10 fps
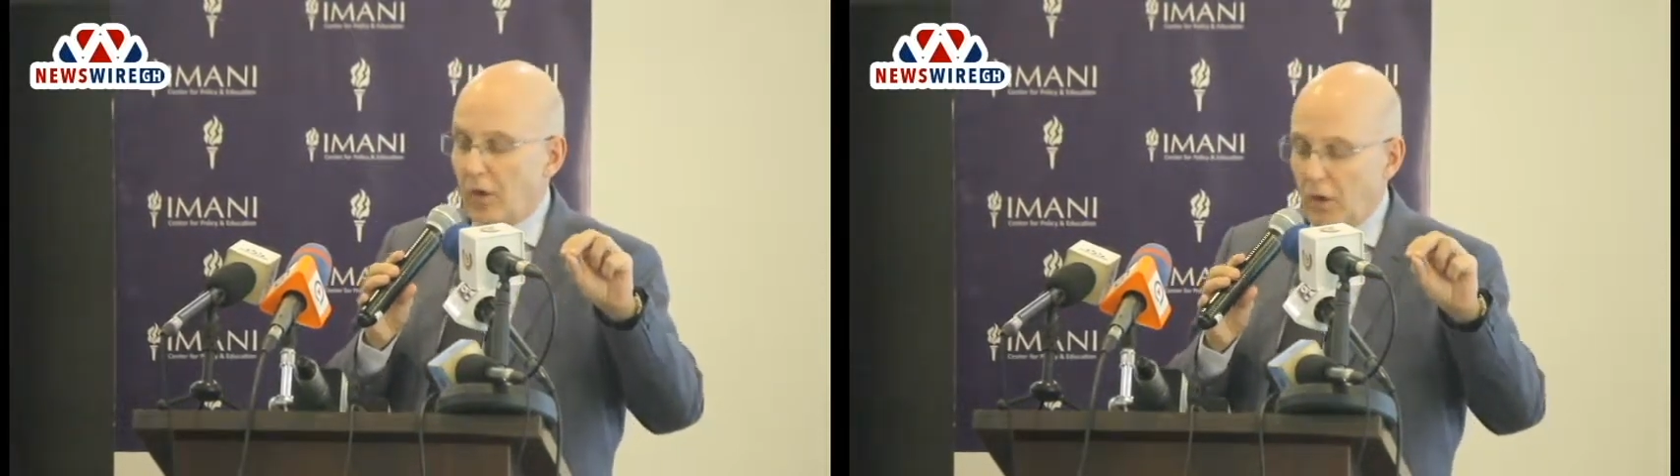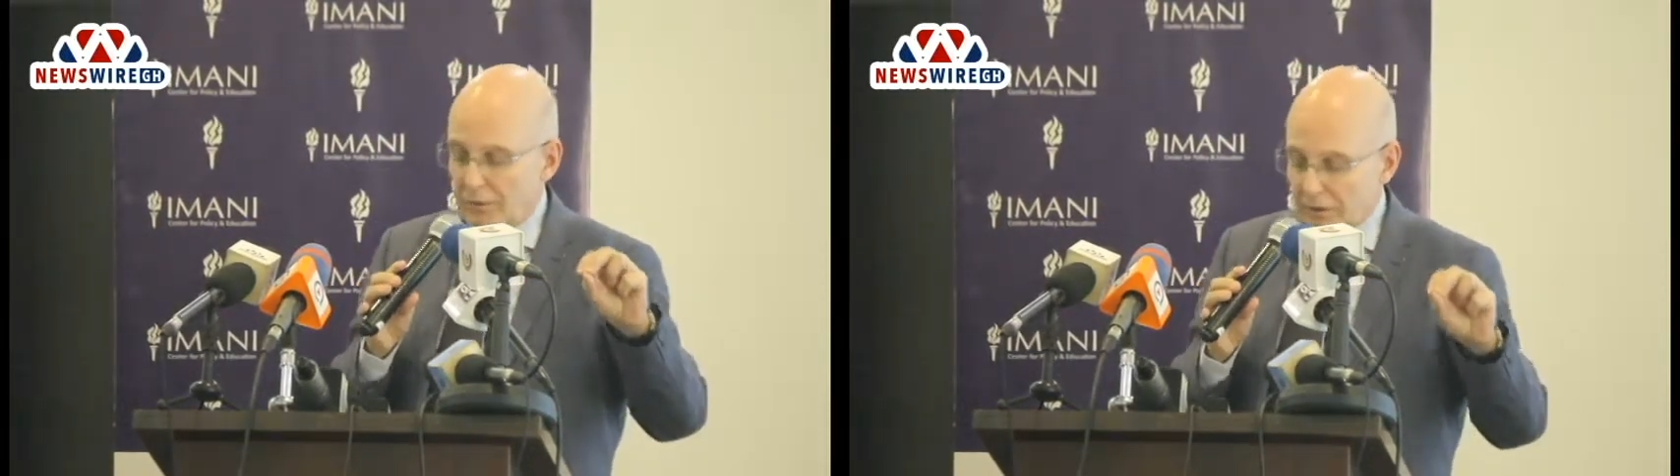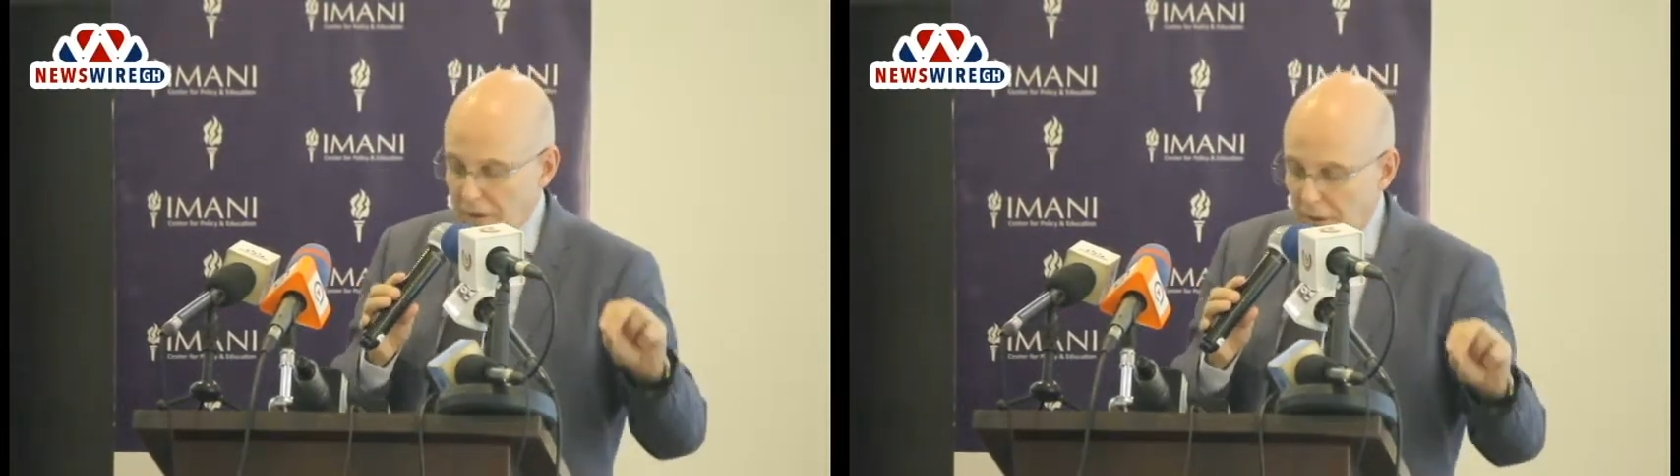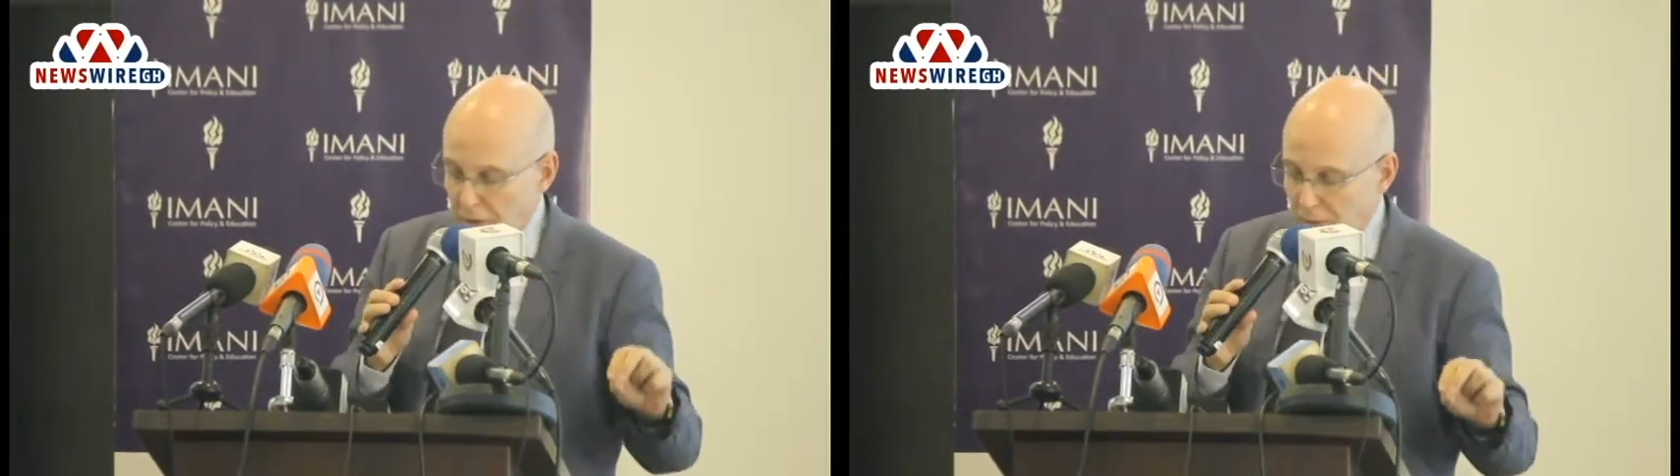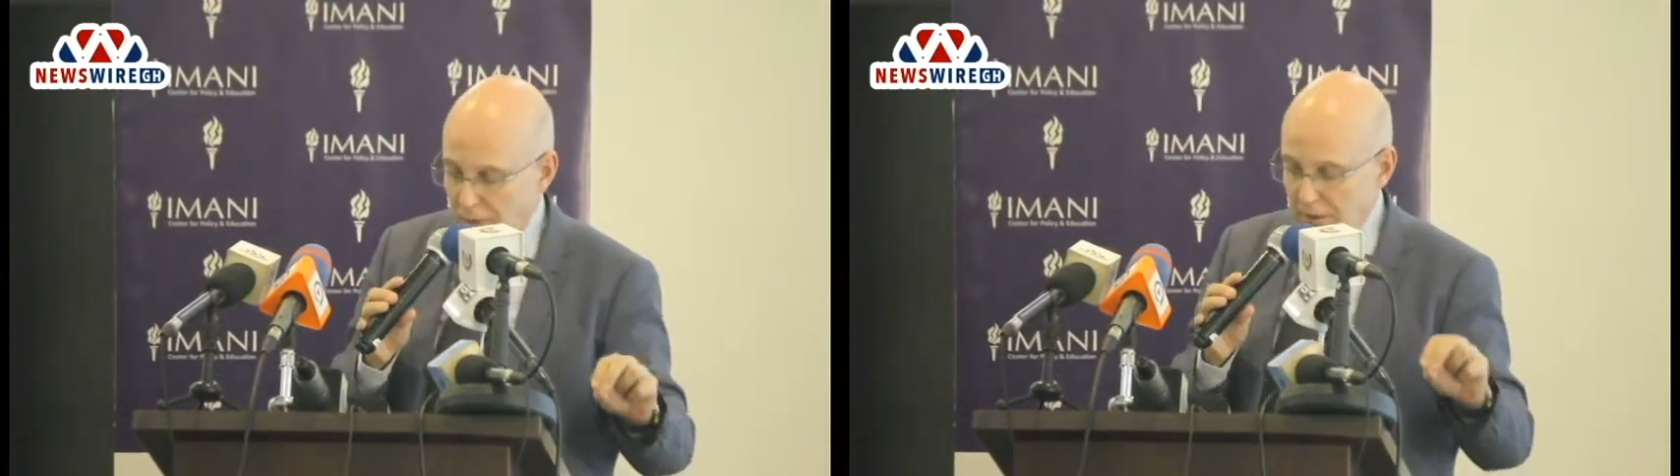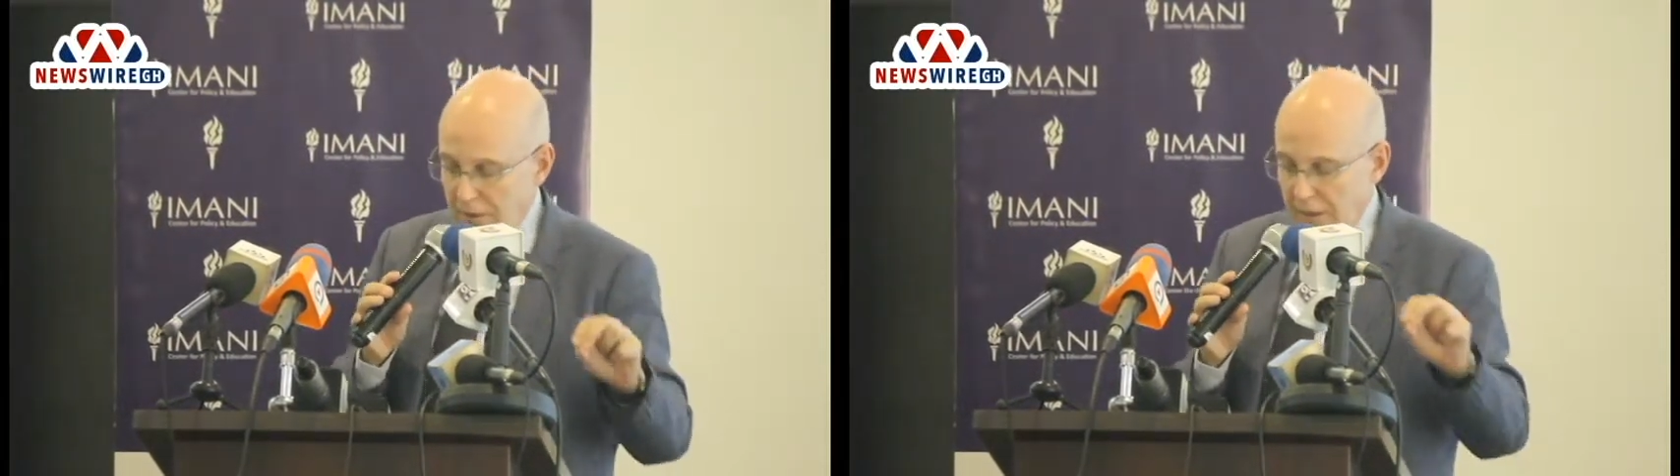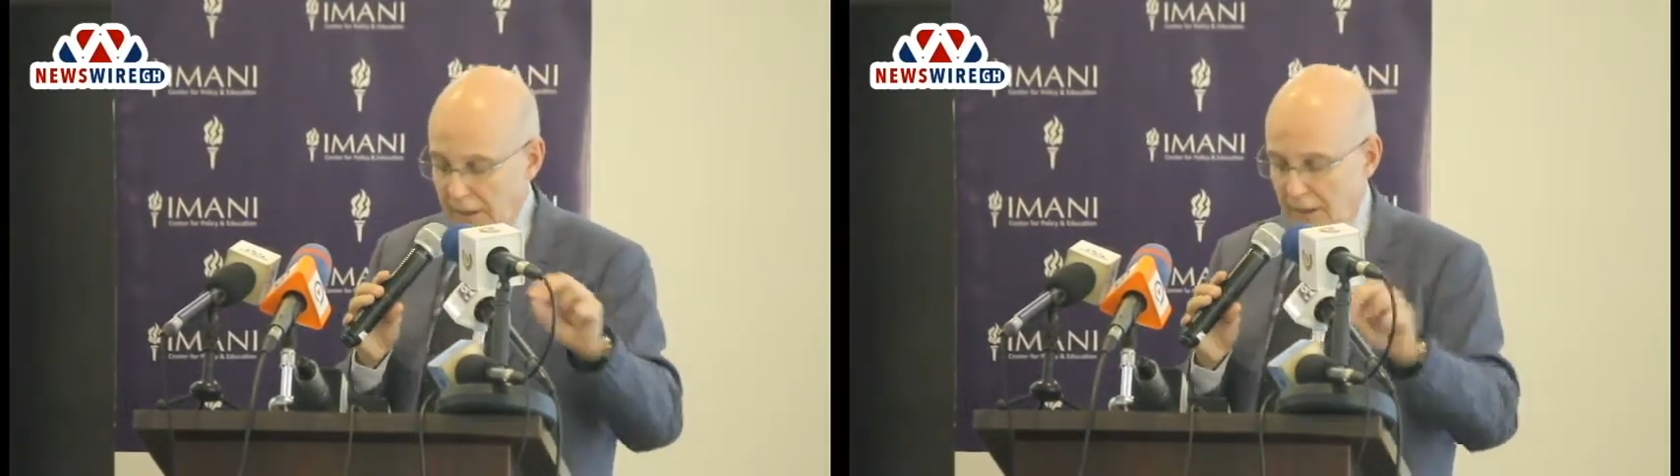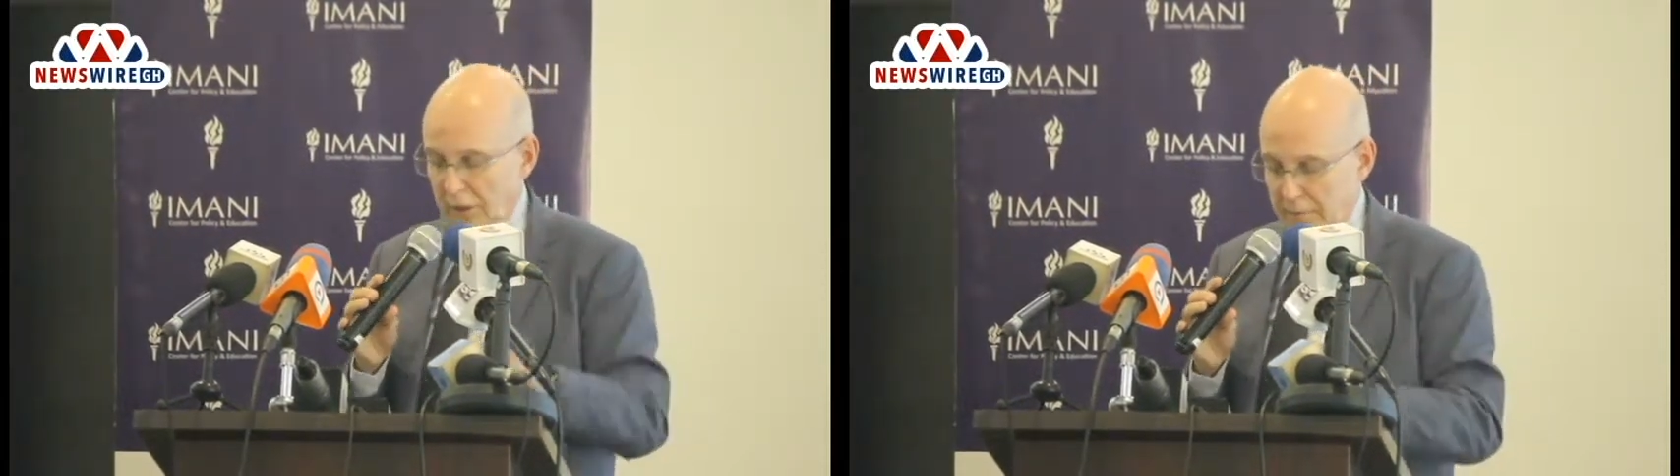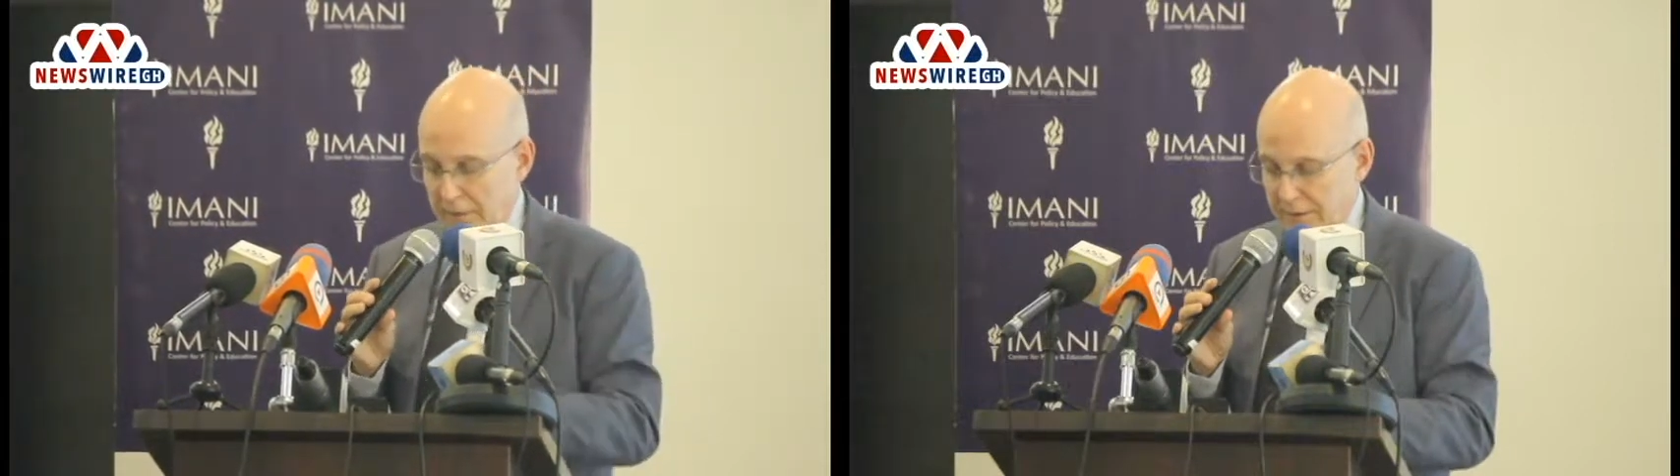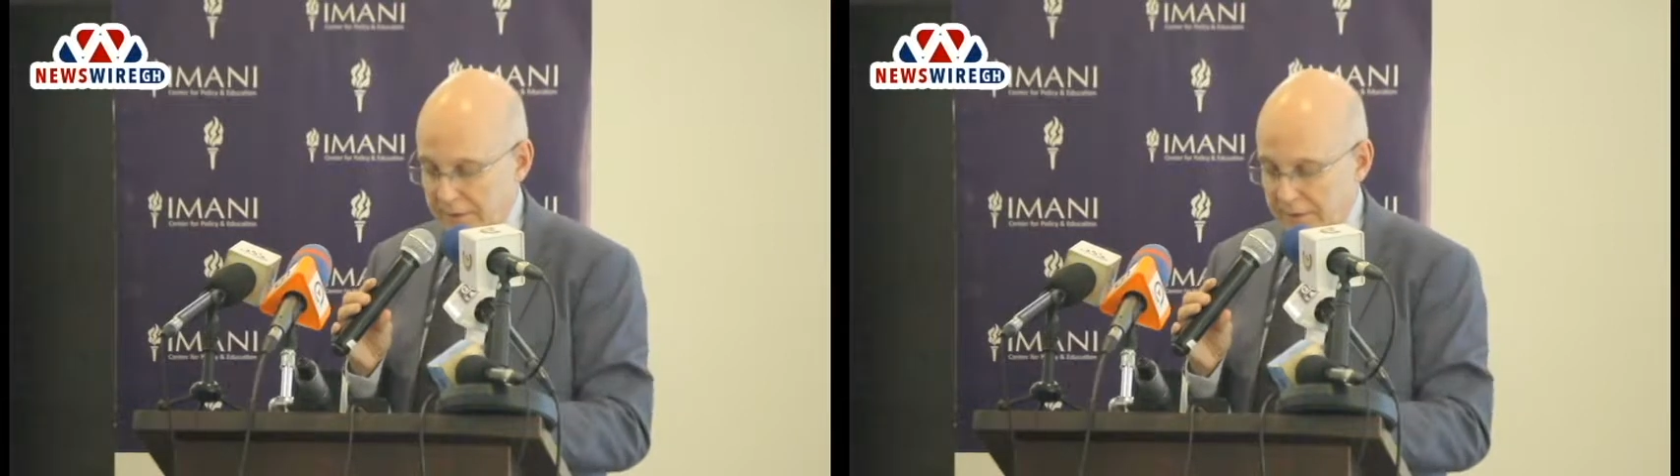of its own economy.